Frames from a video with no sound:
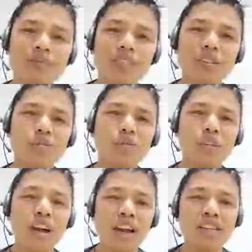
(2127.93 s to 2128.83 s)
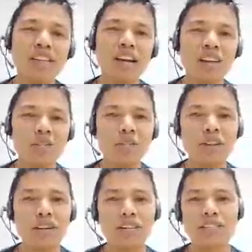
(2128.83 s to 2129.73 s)
if you ride the
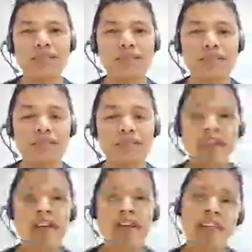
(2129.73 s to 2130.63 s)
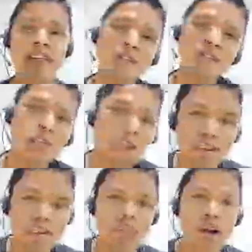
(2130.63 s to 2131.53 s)
elephant, that will be
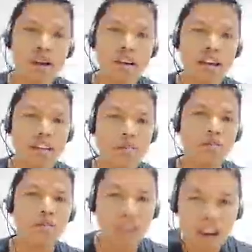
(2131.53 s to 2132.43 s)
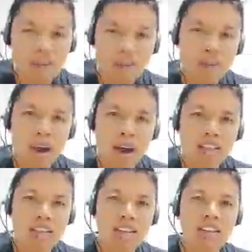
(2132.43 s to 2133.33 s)
another part. And if you do the elephant
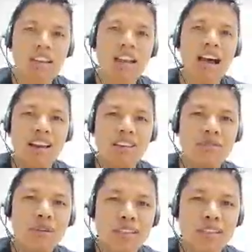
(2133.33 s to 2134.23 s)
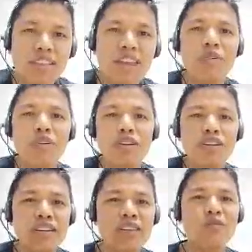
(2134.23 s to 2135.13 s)
bath, elephant, they will
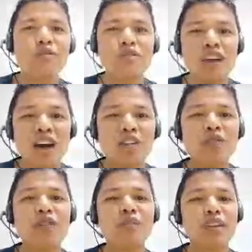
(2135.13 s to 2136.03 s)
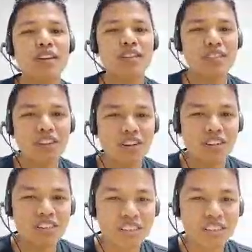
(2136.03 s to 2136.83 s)
give you shower from their trunk.